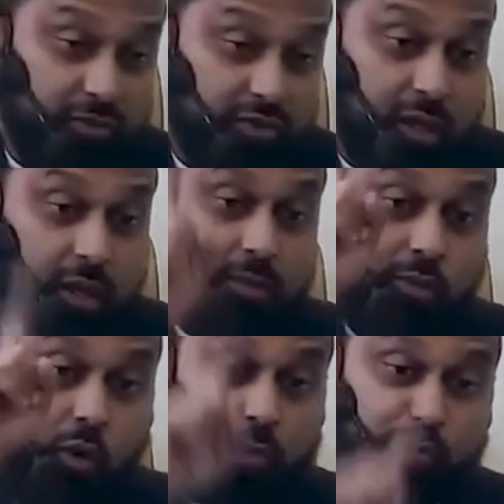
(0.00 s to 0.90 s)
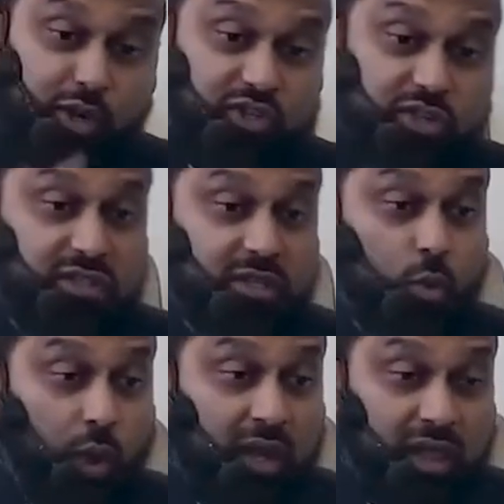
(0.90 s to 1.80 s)
something more precious
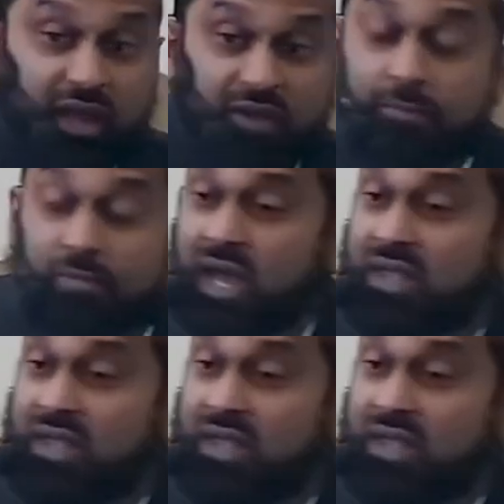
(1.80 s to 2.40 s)
than one life.